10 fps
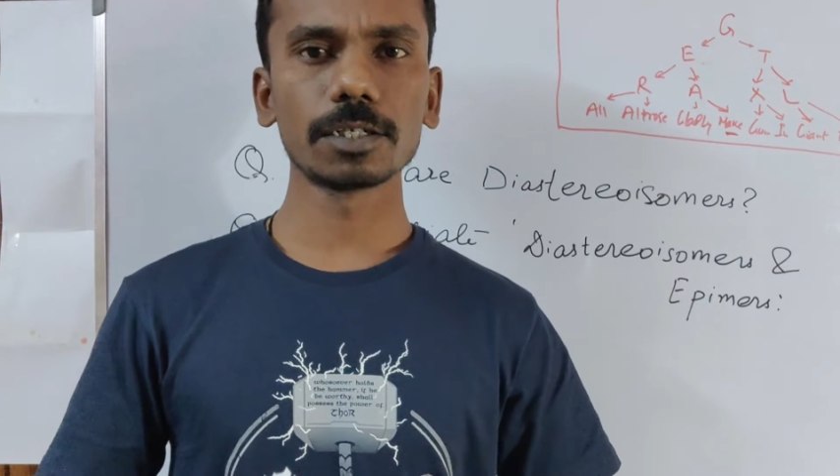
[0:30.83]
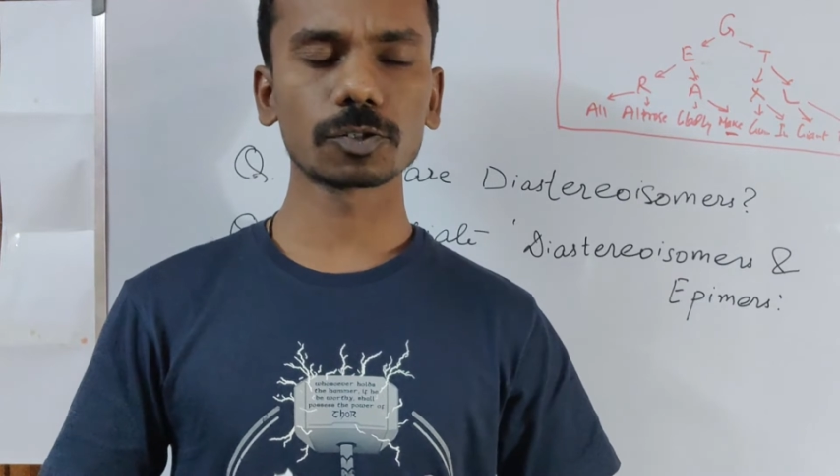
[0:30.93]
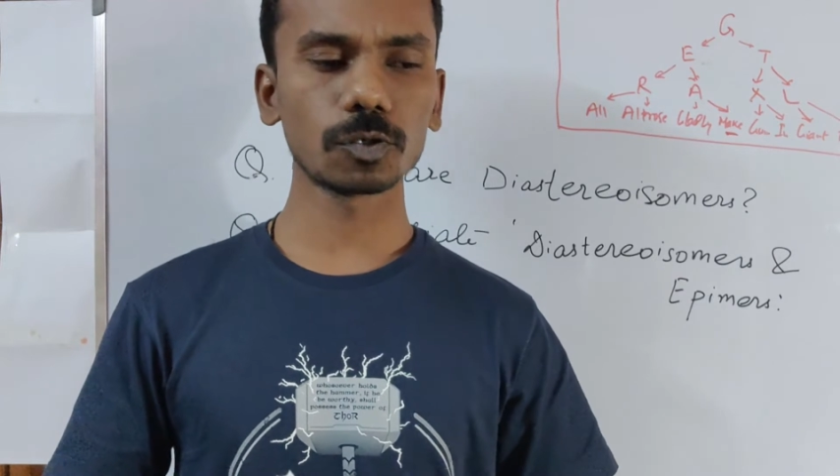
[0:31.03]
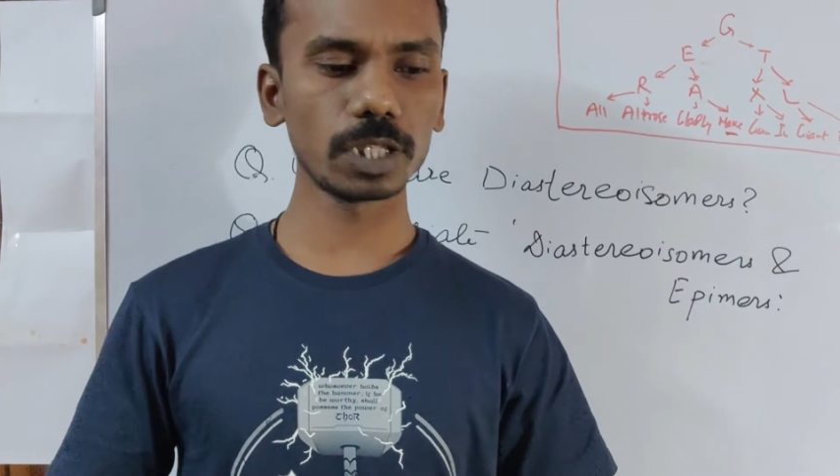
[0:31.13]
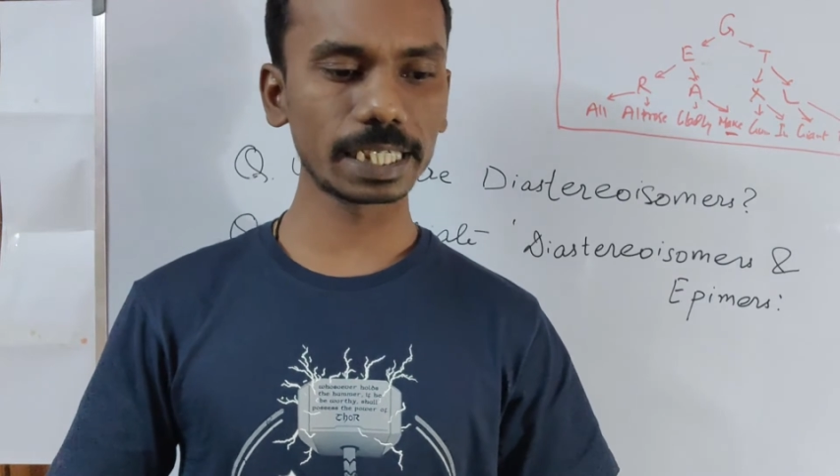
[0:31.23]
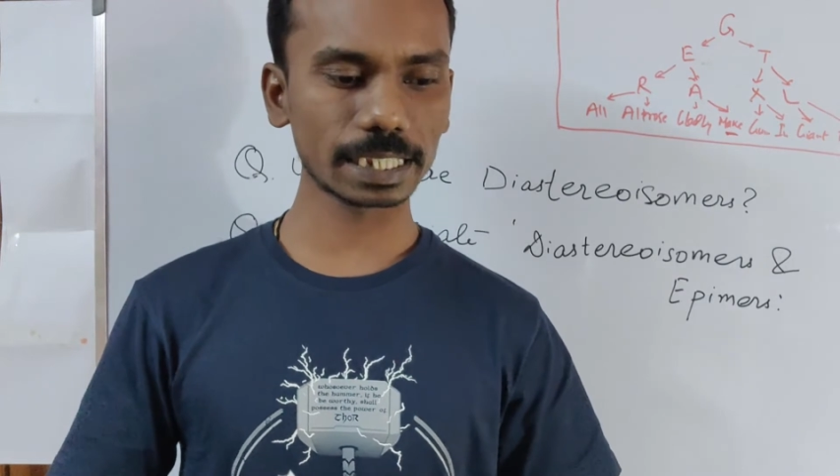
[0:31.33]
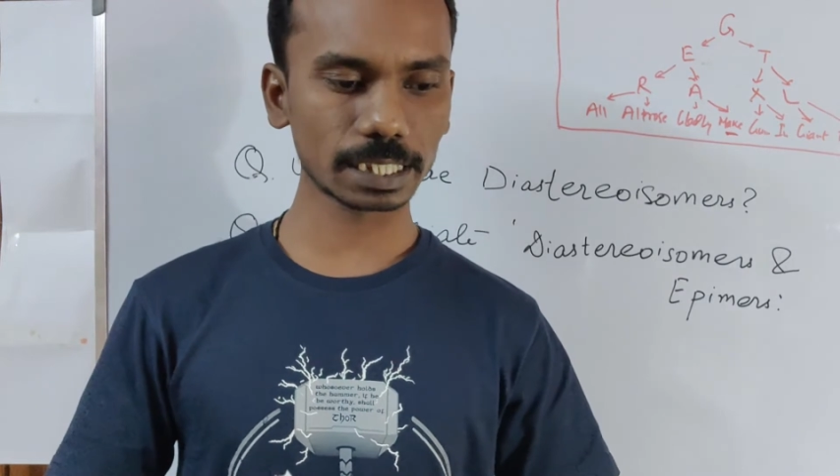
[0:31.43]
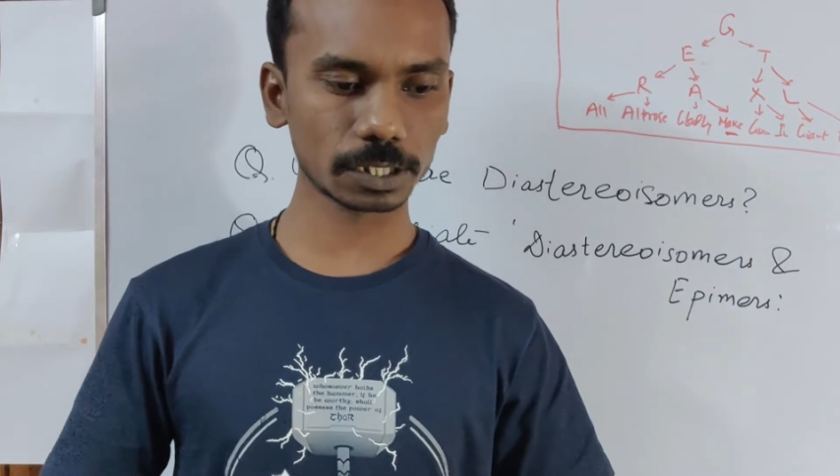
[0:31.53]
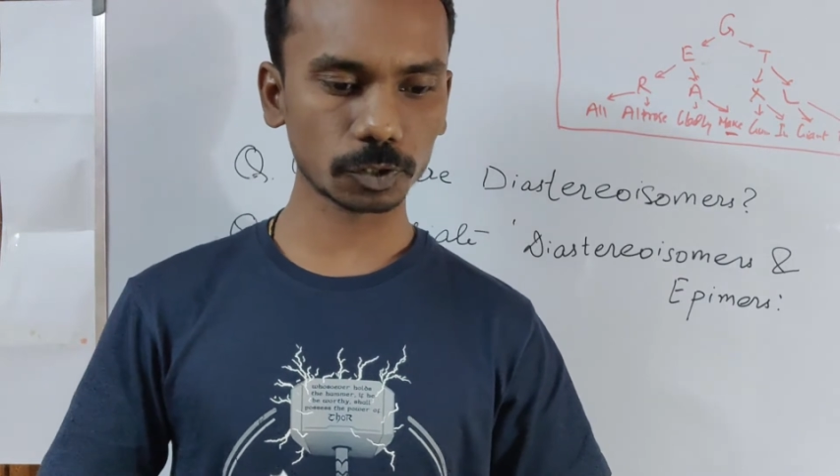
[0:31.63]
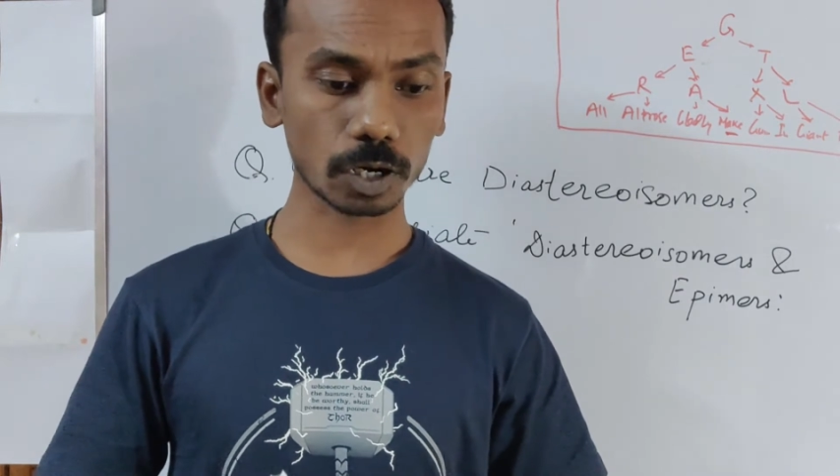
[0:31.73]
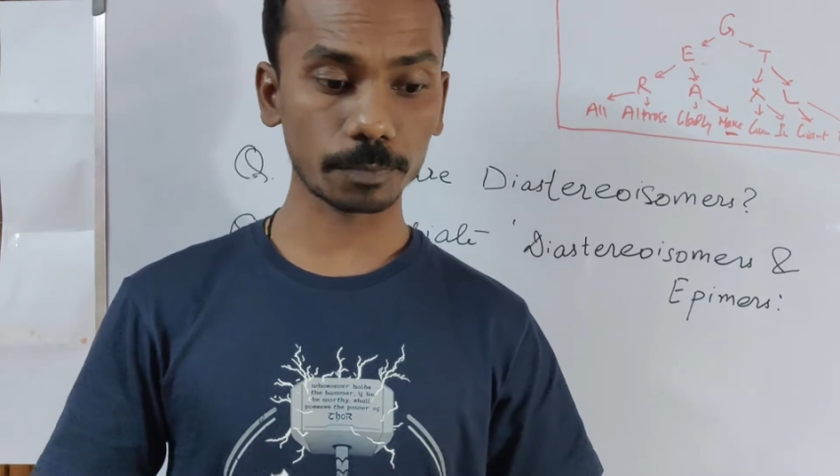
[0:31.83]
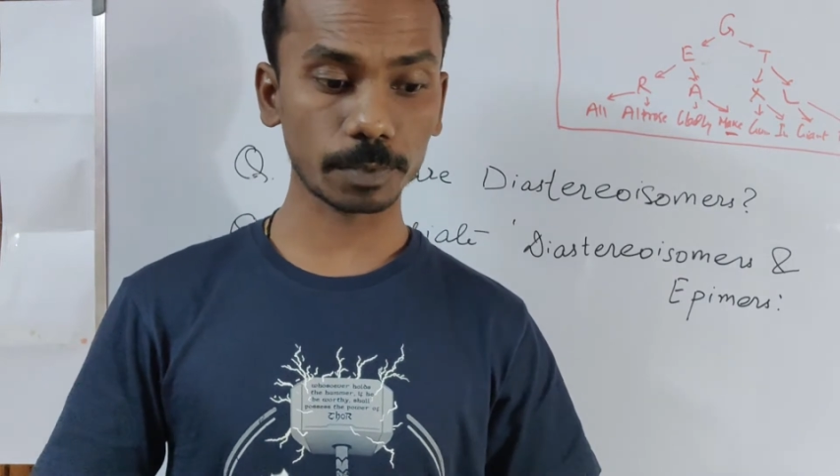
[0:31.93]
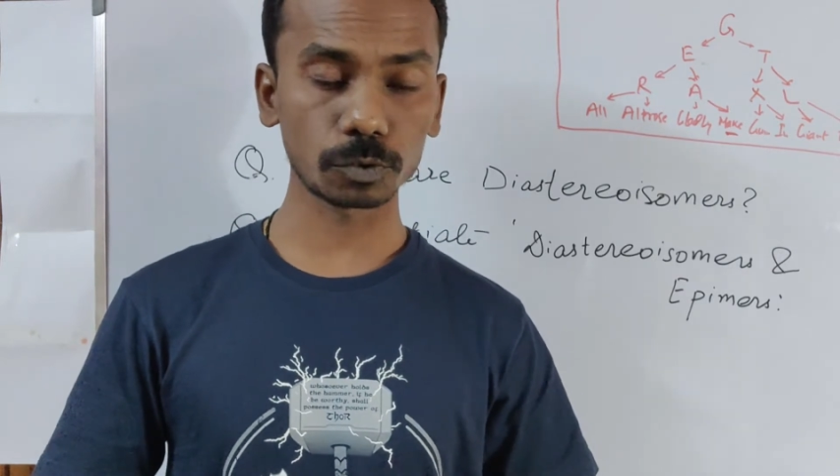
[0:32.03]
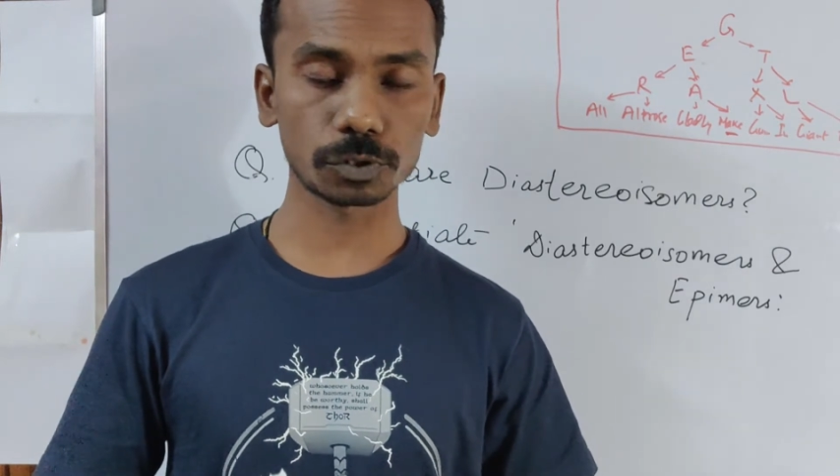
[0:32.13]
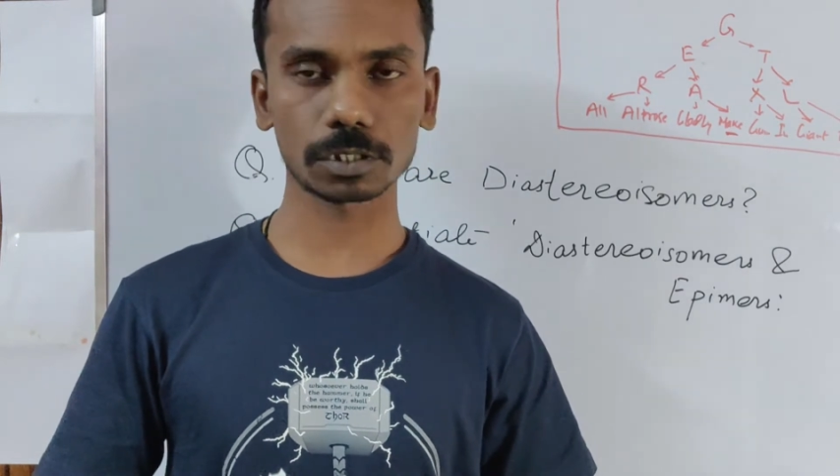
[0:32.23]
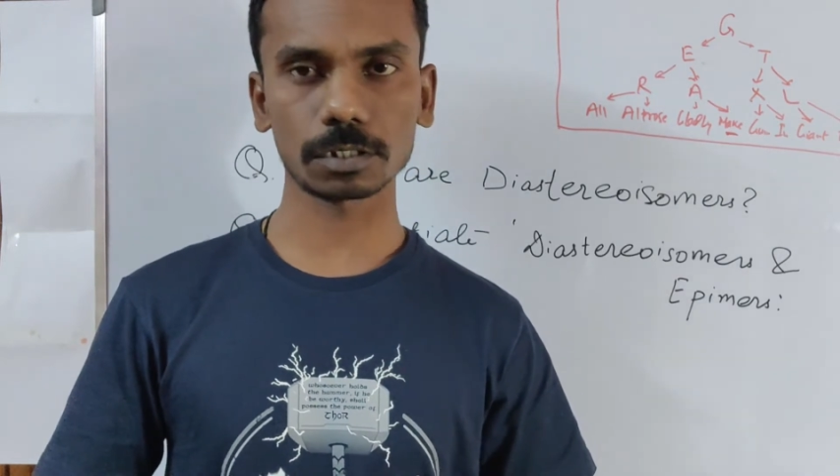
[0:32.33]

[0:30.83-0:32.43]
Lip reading: So let's talk about